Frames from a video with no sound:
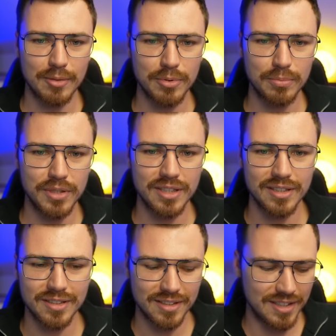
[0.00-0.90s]

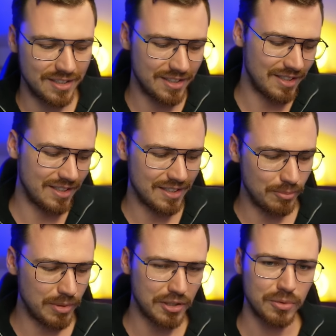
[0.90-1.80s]
being in the
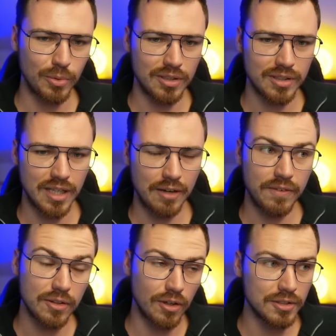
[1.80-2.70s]
Bitcoin world. I
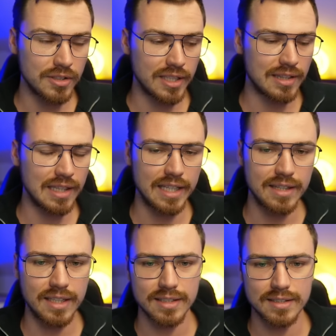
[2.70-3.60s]
think also like
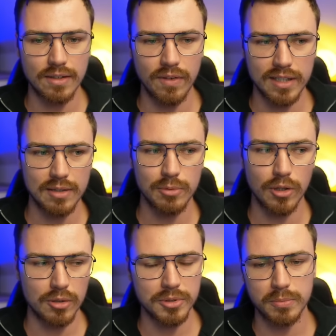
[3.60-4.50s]
lending and stuff like that will
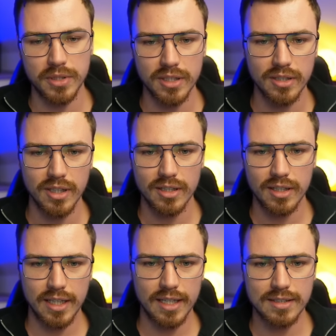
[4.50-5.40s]
always be the
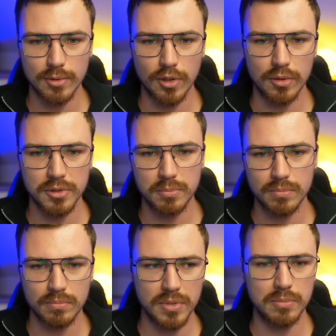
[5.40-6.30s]
case. There will always
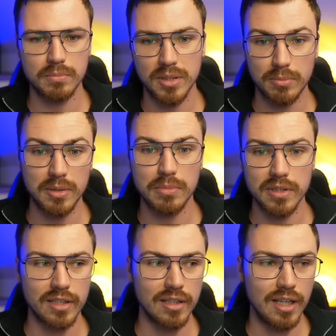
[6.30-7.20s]
be people
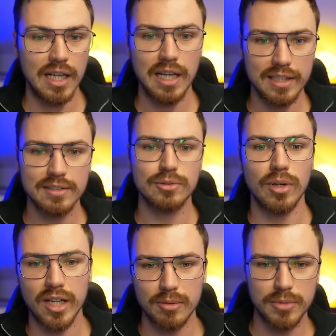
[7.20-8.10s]
that lend to
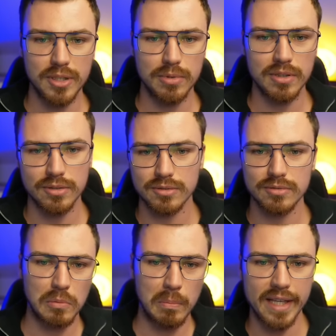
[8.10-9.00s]
other people
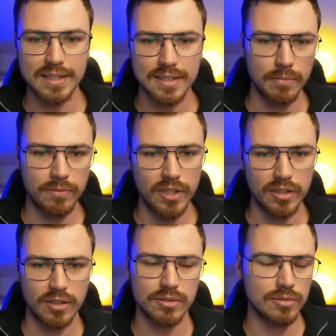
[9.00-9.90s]
to make something
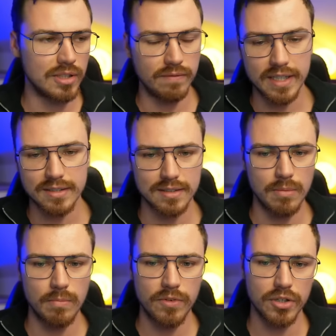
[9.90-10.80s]
or to invest
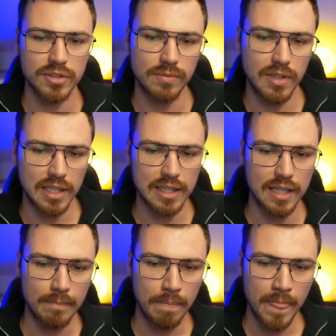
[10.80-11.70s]
something or something like that.
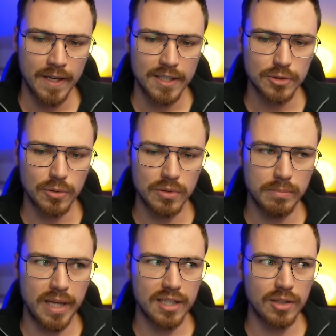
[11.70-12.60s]
So the
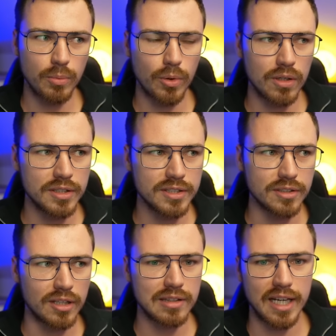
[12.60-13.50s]
banking world is
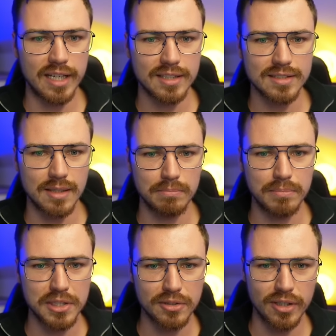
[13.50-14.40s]
not, like some
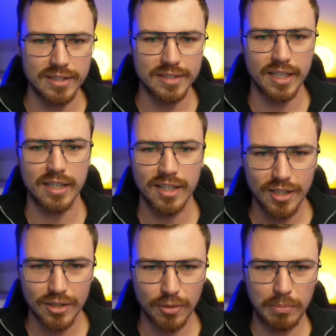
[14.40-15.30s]
Bitcoiners say,
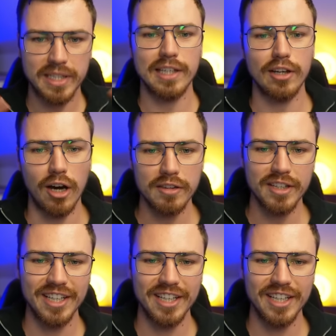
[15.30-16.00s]
completely gone.